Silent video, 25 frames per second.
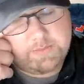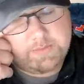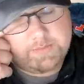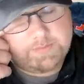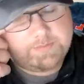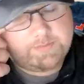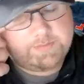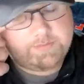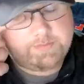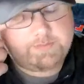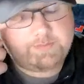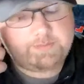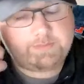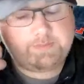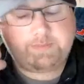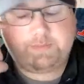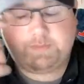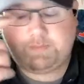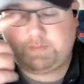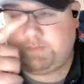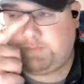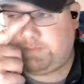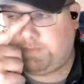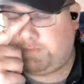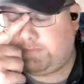
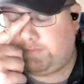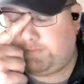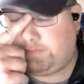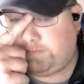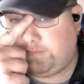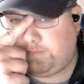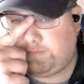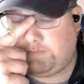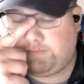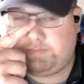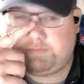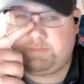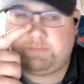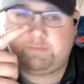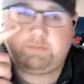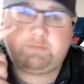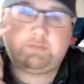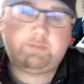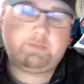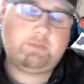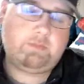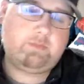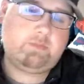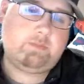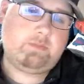
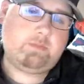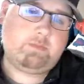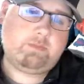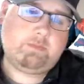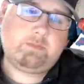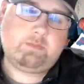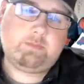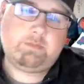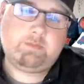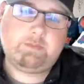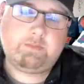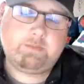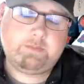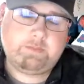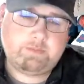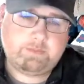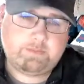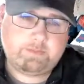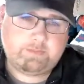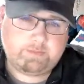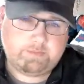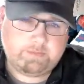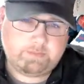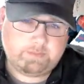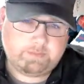
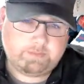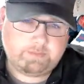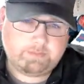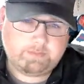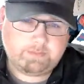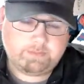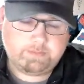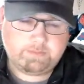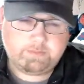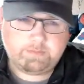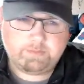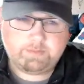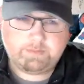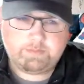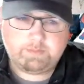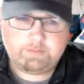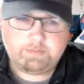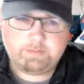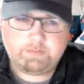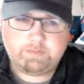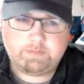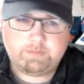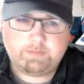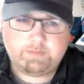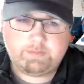
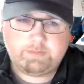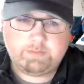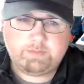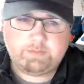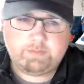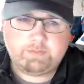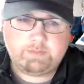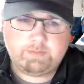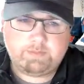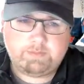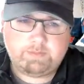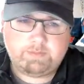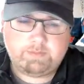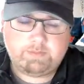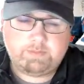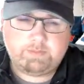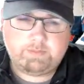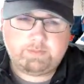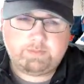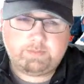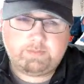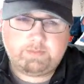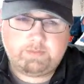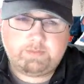(silent)